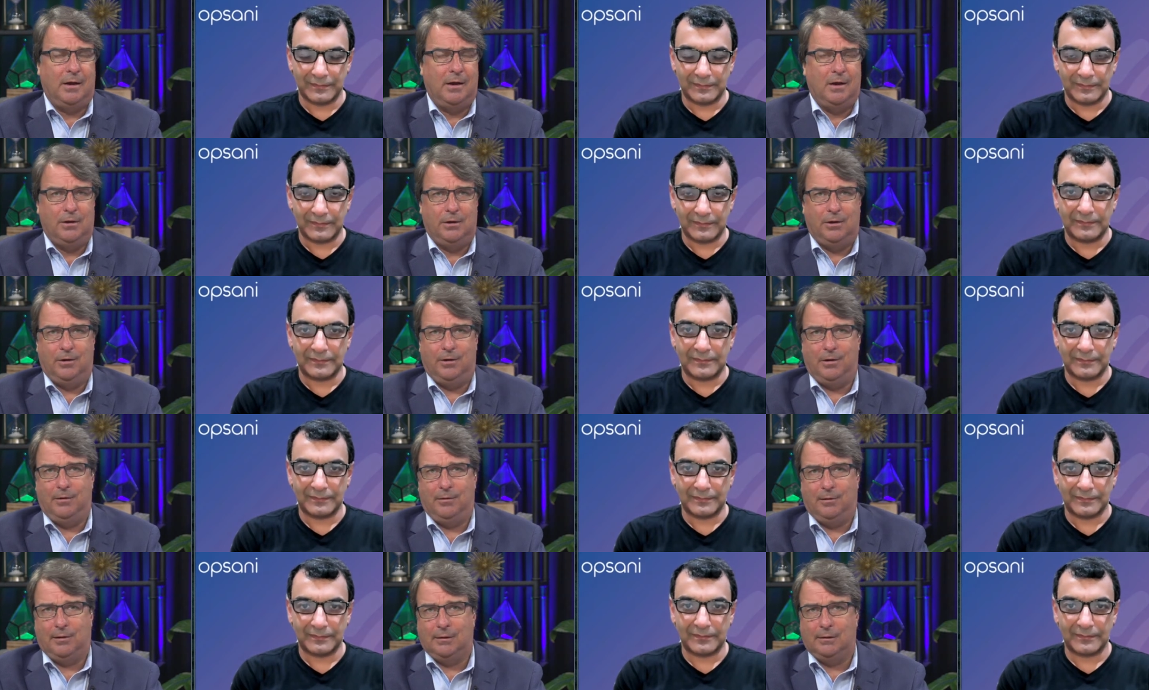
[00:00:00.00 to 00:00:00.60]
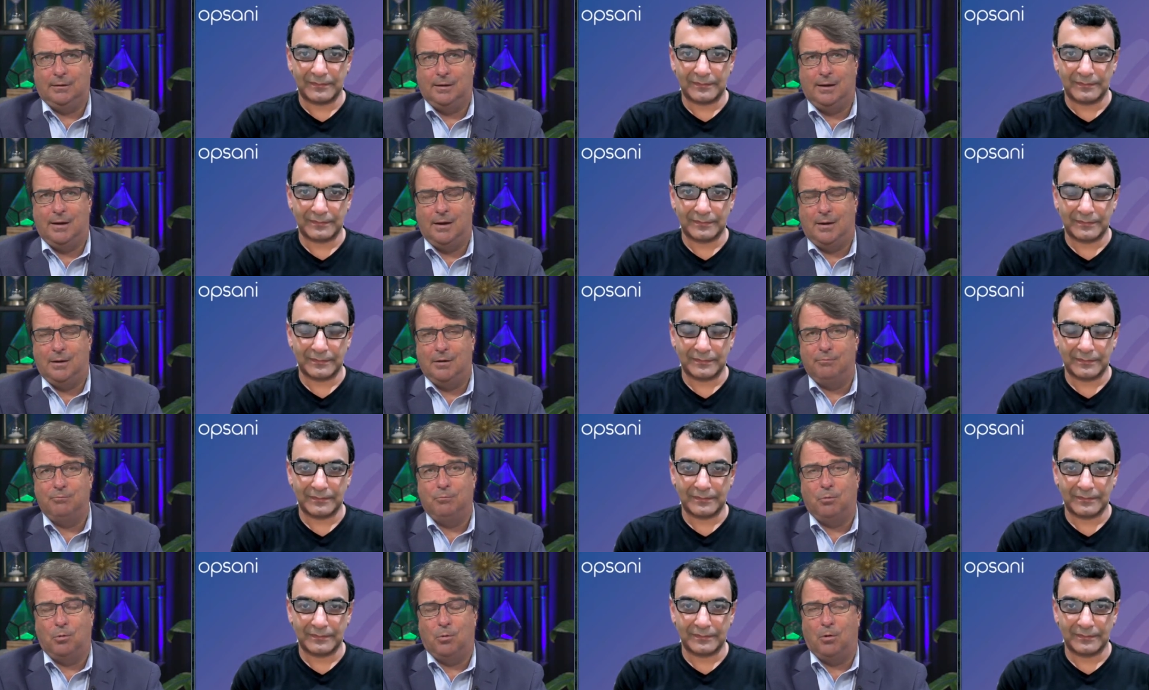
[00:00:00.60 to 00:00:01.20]
Speaker 1: You're hearing a lot of
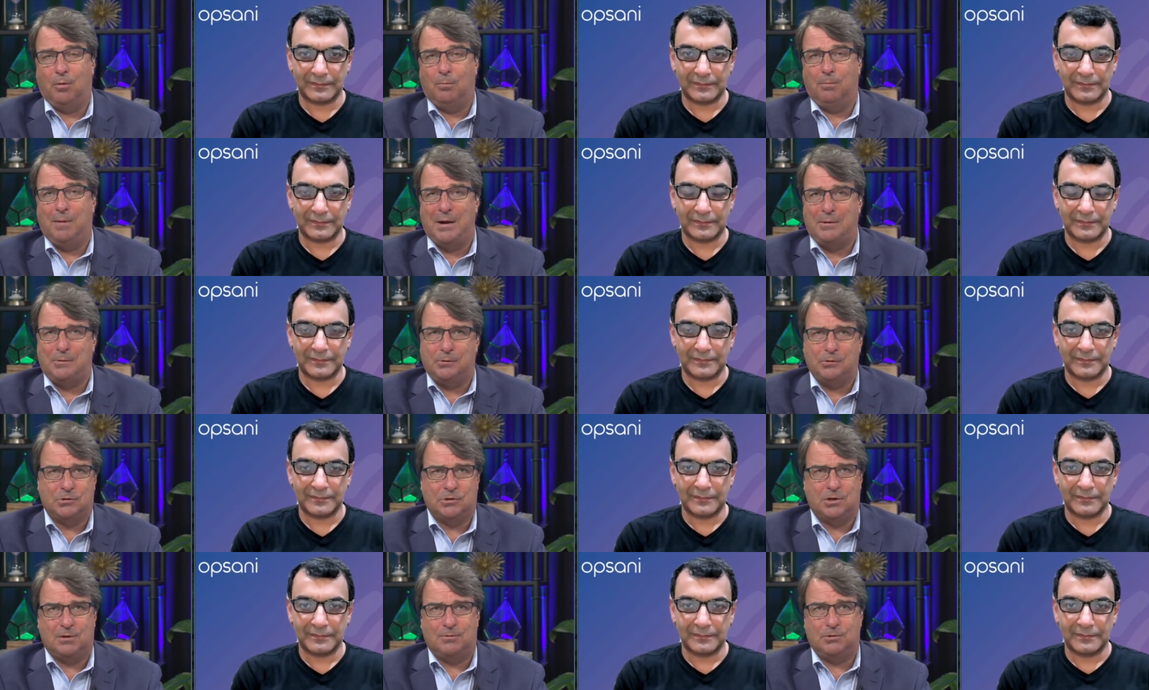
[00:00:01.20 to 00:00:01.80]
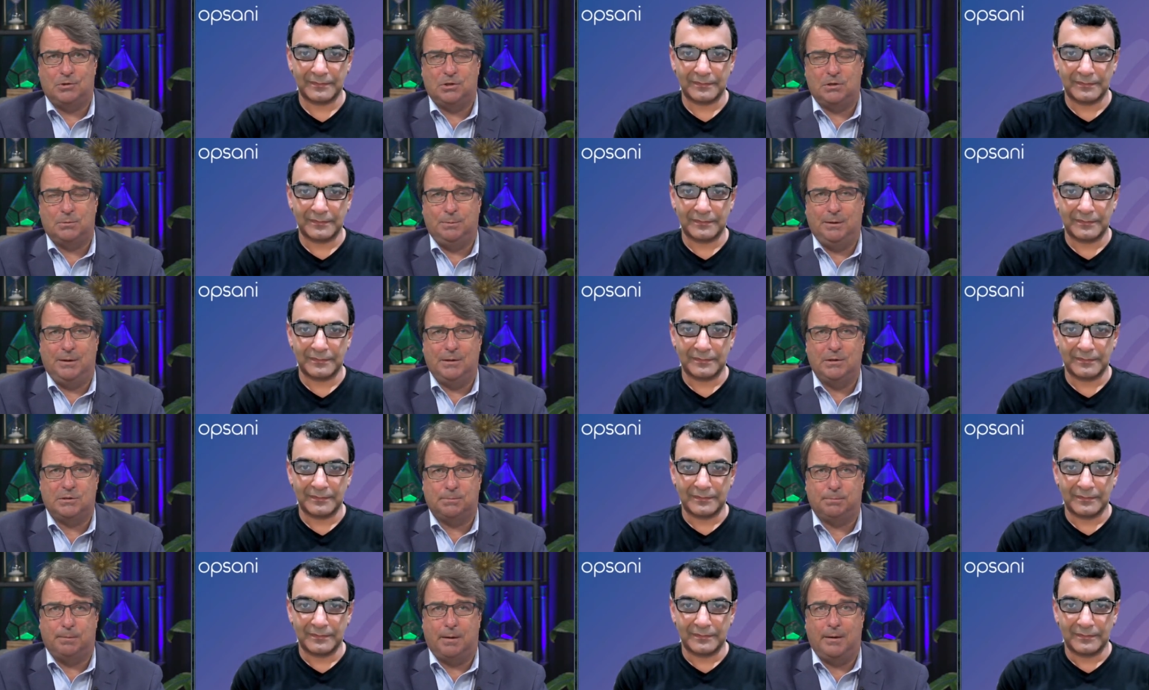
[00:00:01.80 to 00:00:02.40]
more microservices being
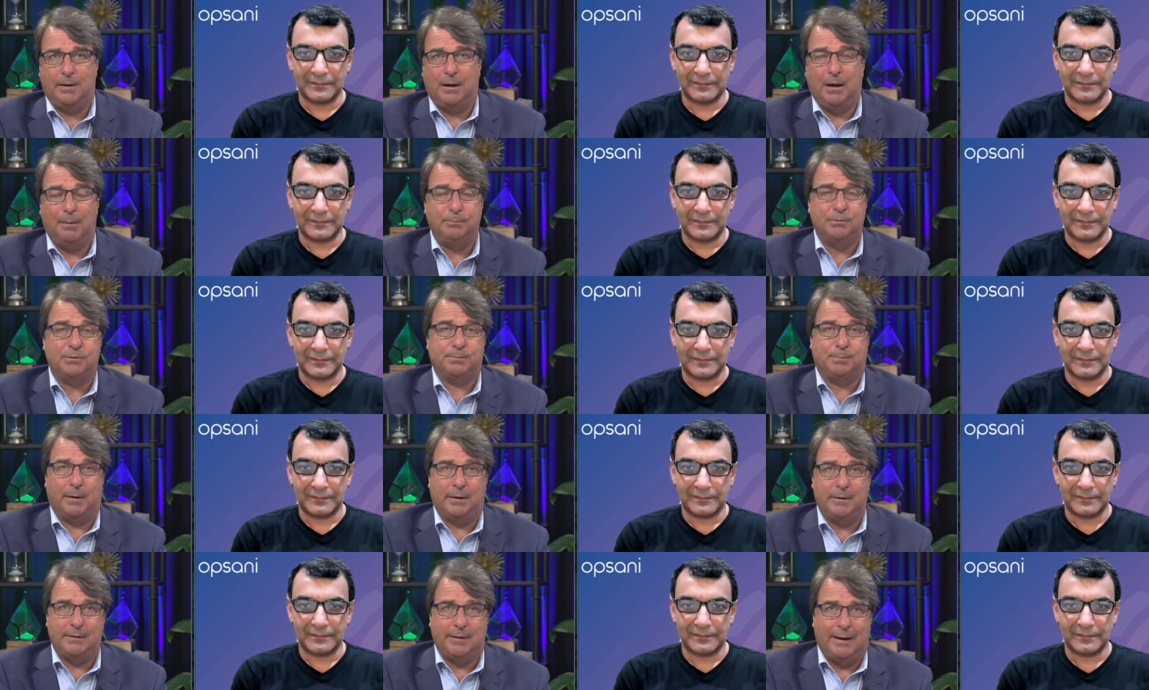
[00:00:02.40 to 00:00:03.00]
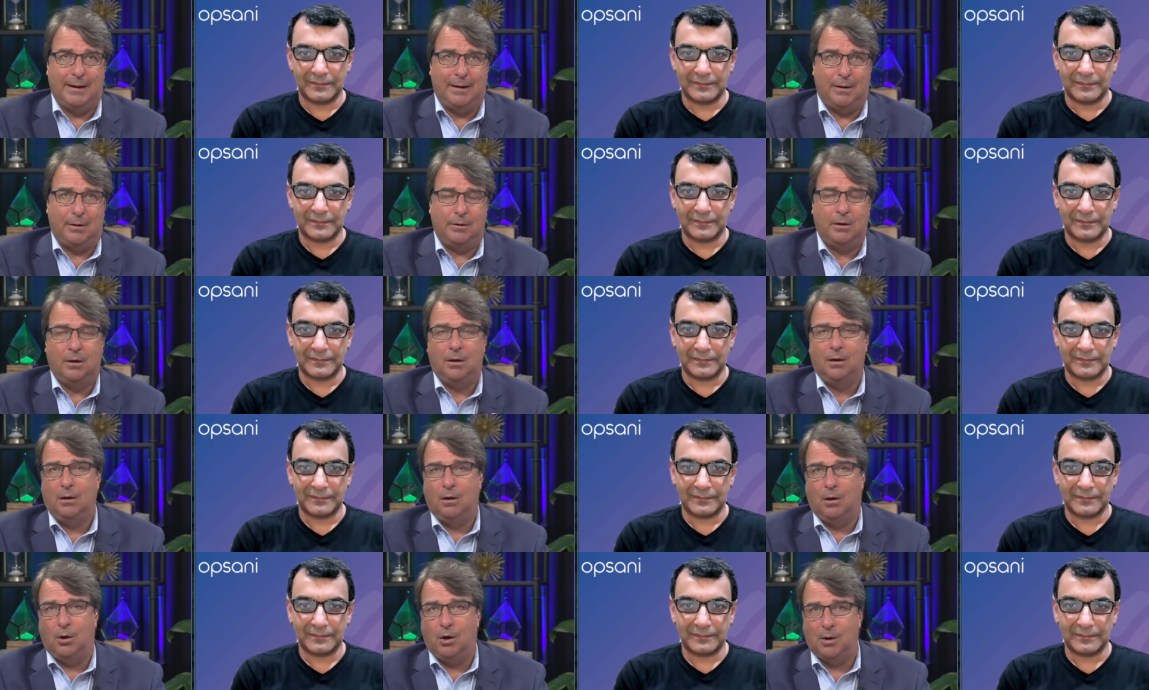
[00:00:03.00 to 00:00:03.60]
spun up, spun down
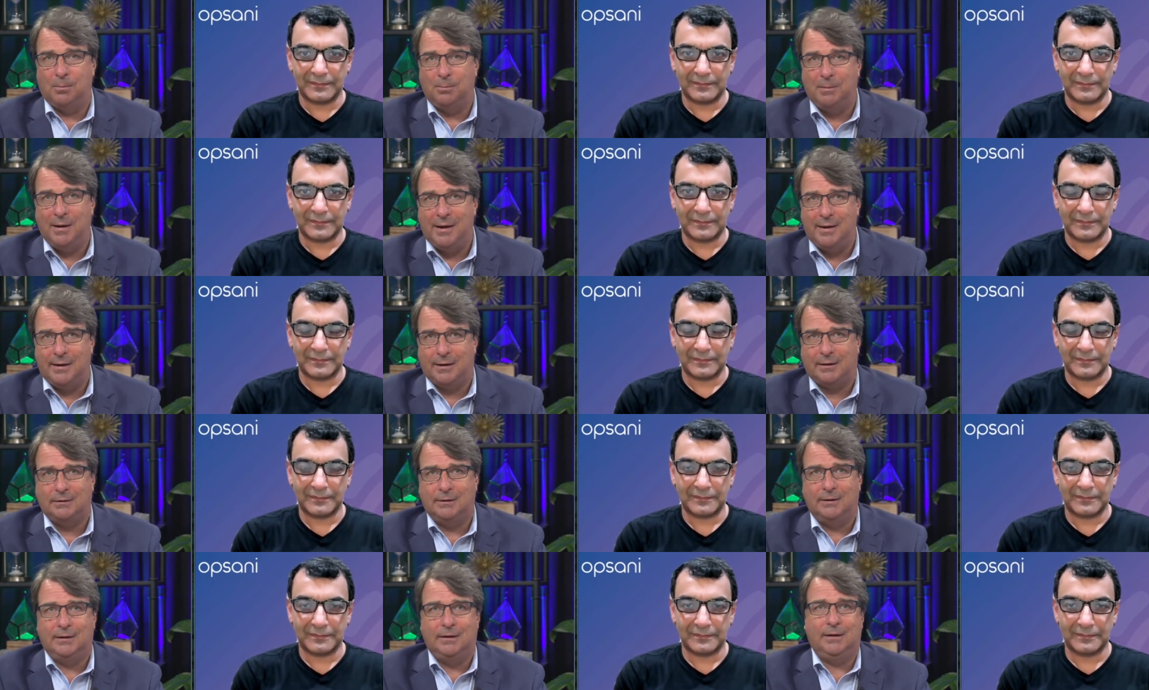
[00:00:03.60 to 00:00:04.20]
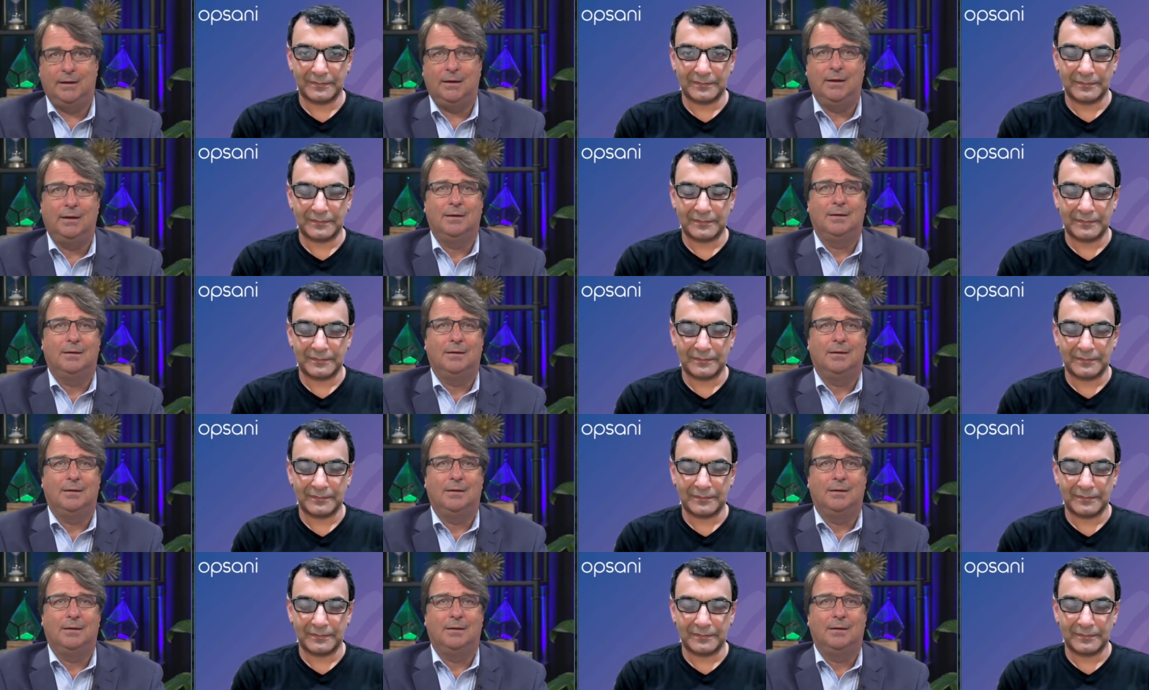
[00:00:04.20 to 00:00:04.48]
automatically.